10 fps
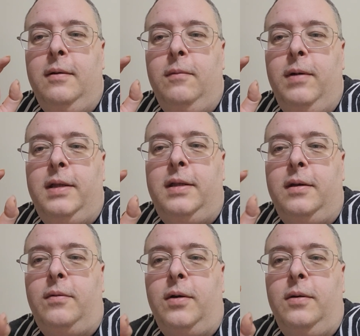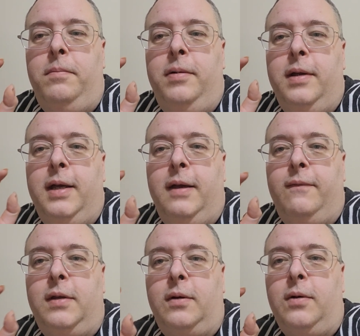with the group
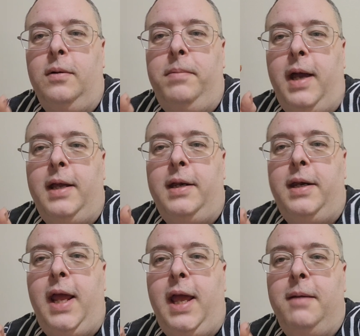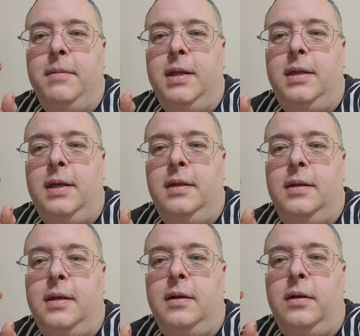if the group had a name that
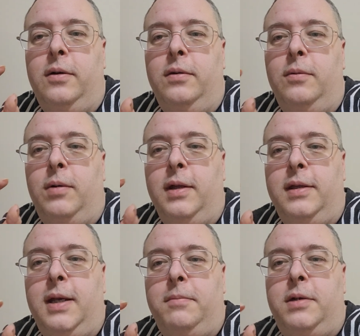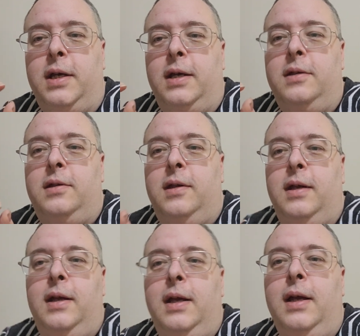didn't include the word dipshits.
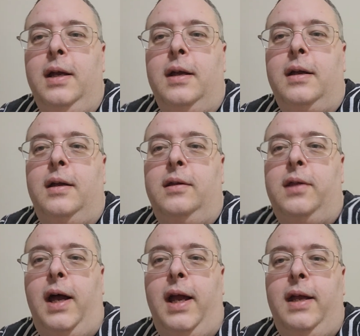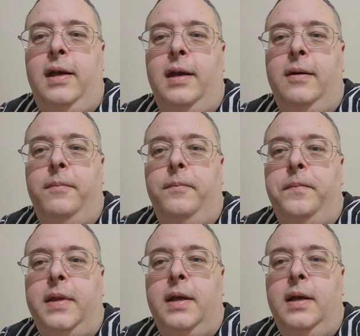Because I
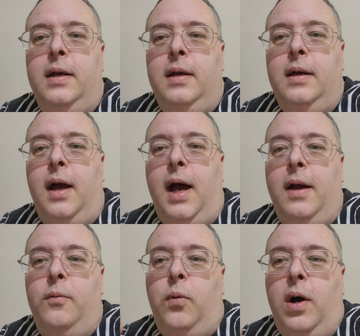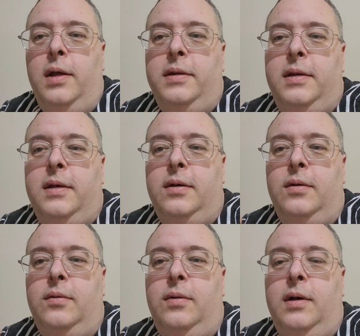want
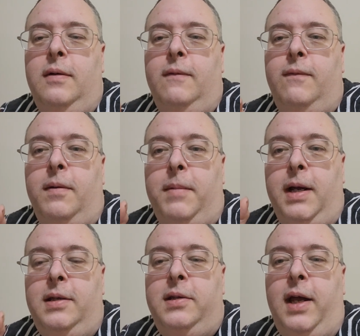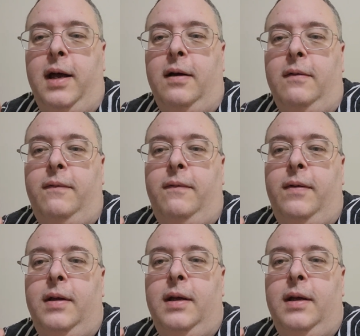to, for myself,